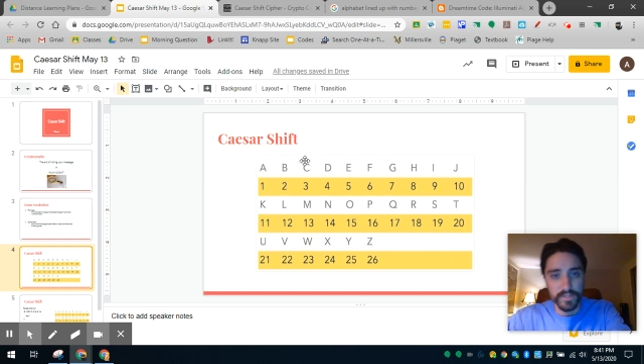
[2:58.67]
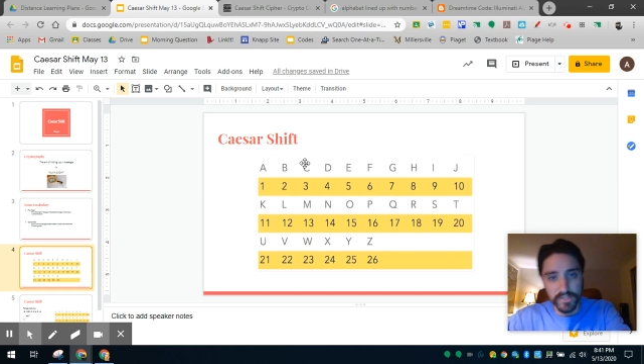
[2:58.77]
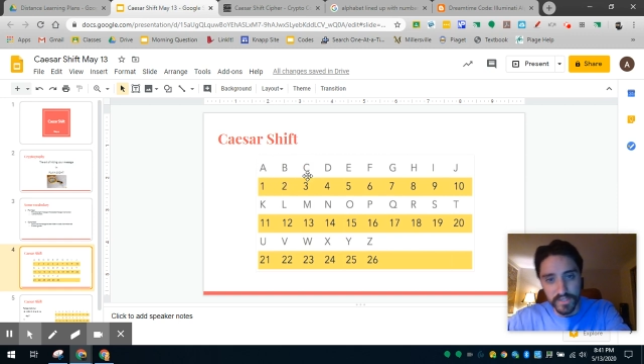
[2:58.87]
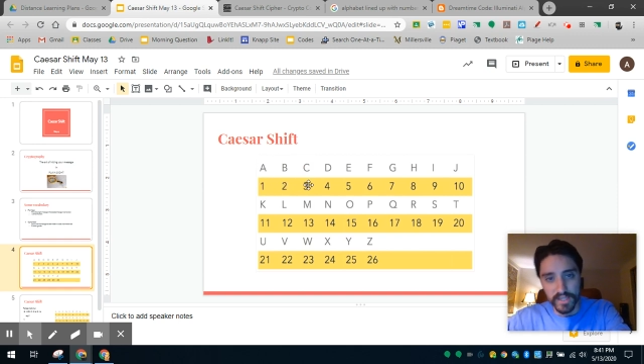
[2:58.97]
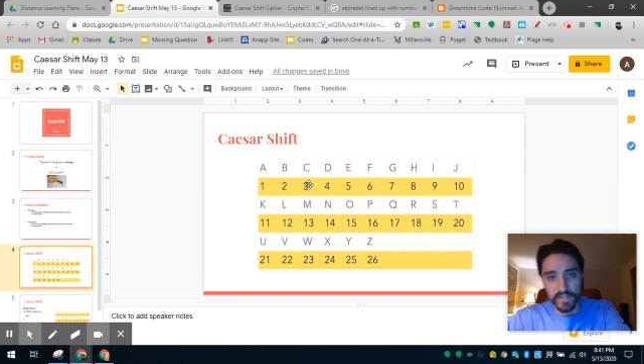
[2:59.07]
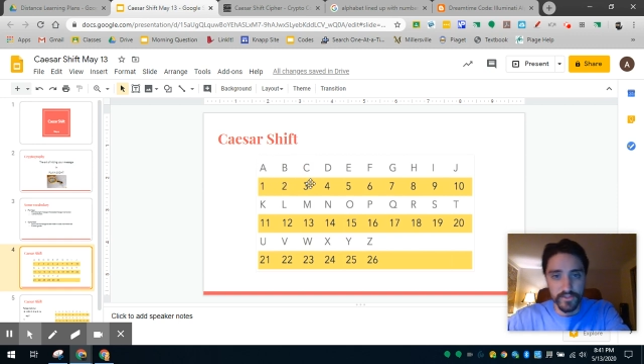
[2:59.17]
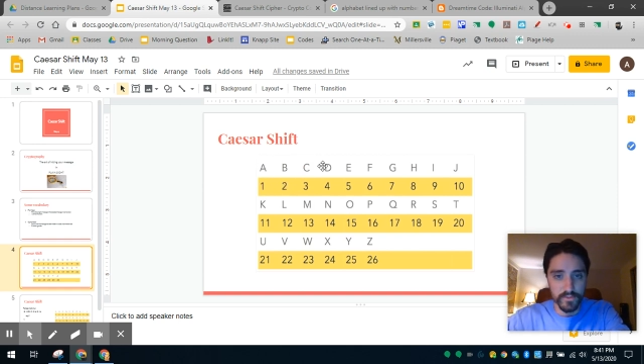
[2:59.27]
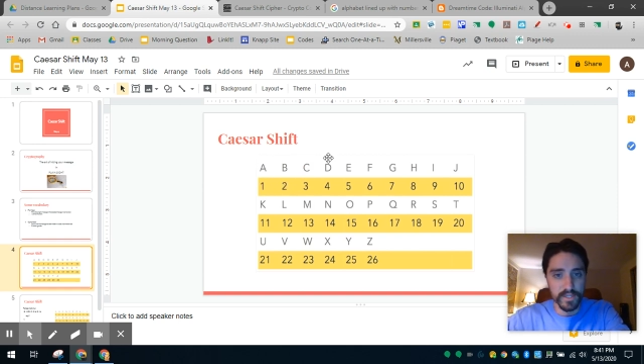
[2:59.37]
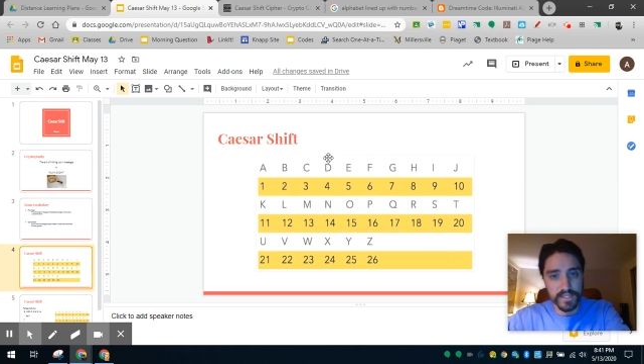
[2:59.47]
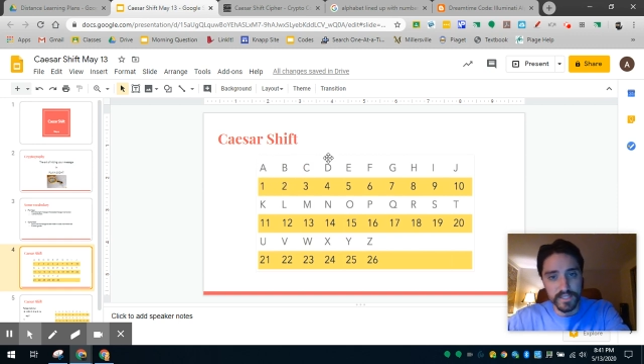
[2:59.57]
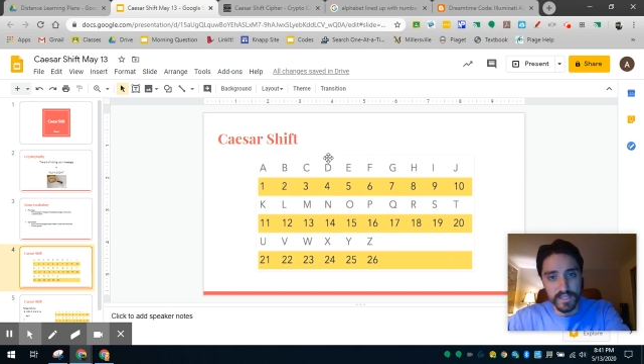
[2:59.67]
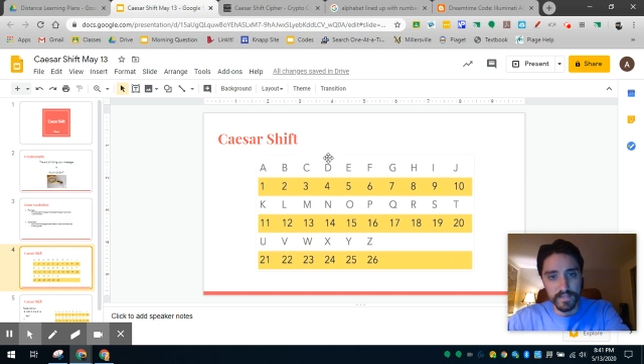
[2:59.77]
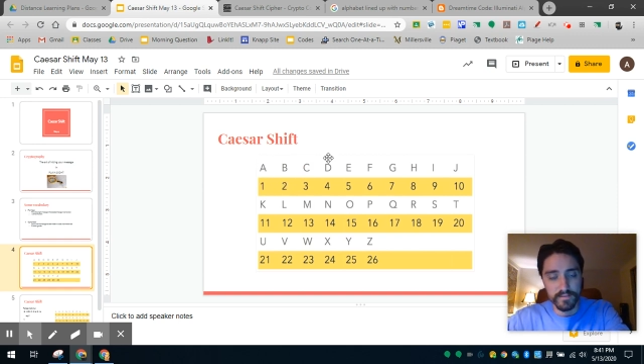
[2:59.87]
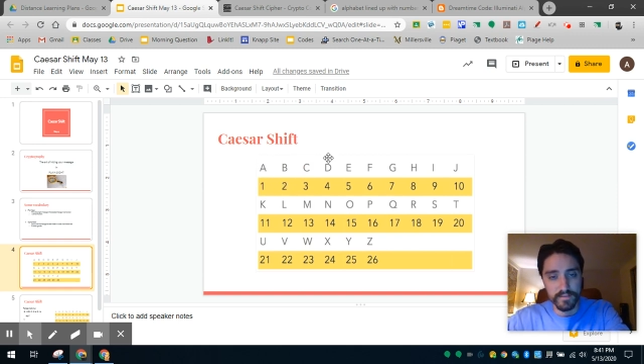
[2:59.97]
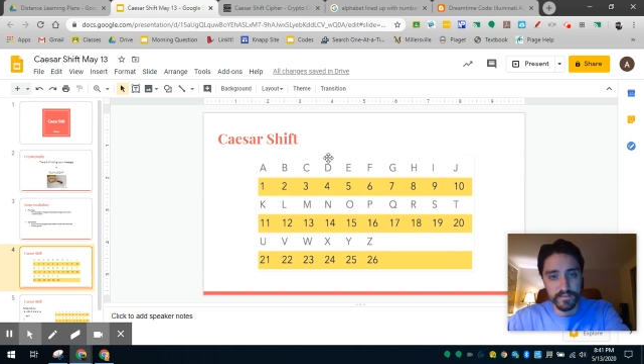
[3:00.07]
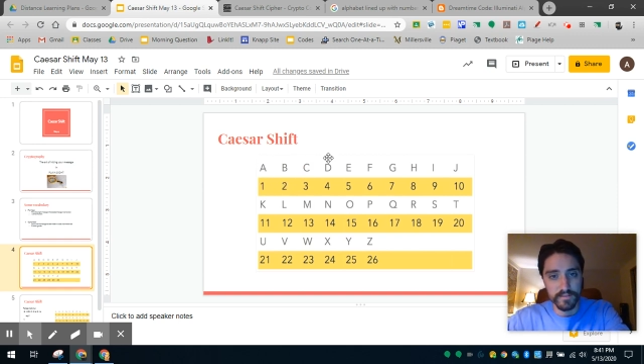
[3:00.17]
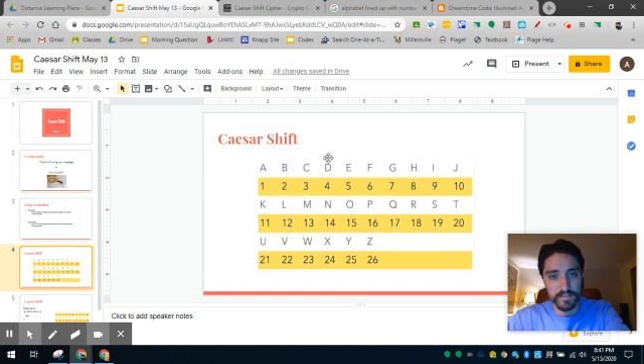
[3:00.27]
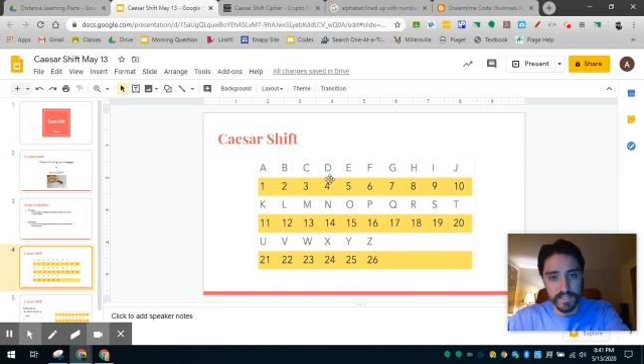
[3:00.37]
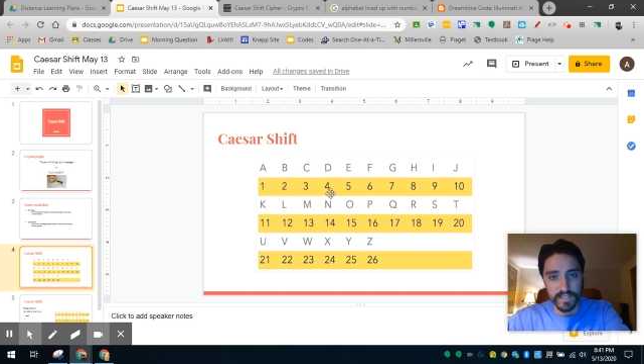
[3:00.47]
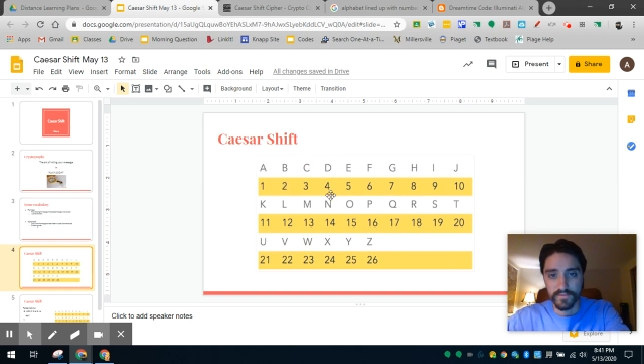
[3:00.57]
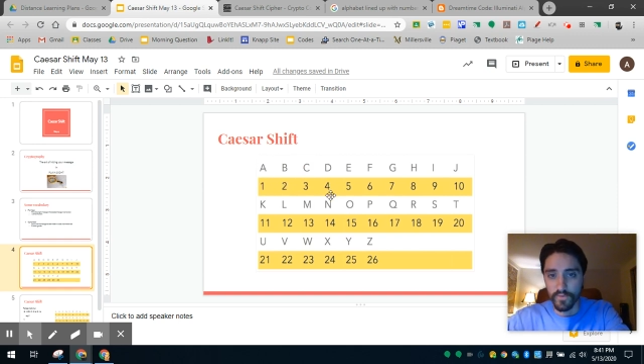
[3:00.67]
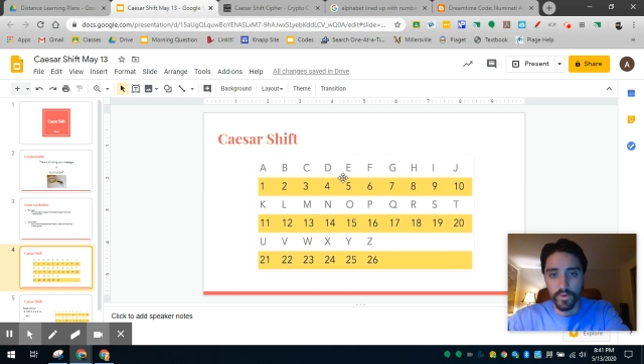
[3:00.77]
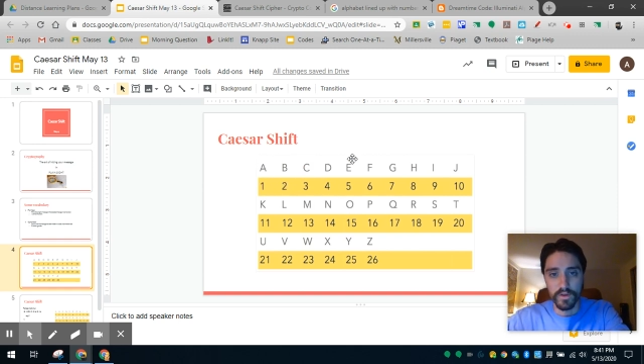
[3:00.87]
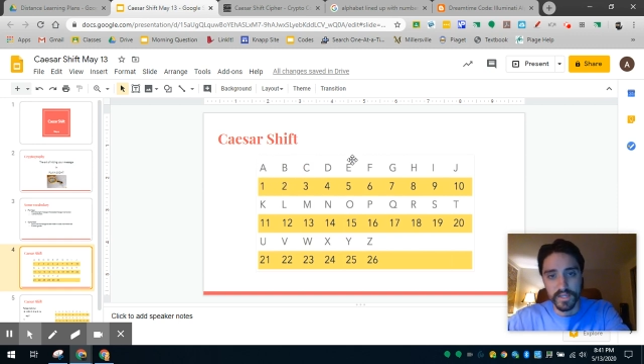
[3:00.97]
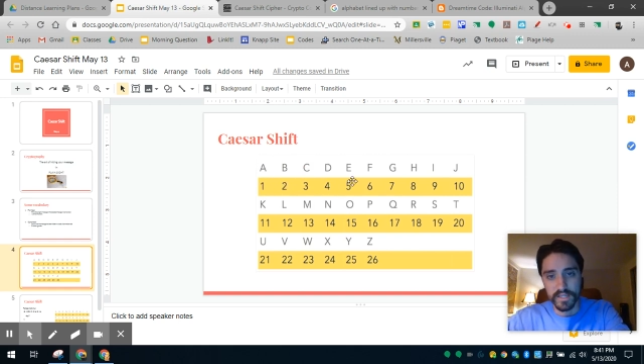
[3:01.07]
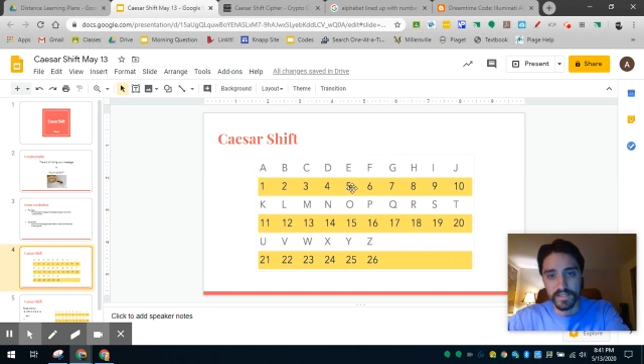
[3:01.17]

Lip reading: C is 3, D is 4, E is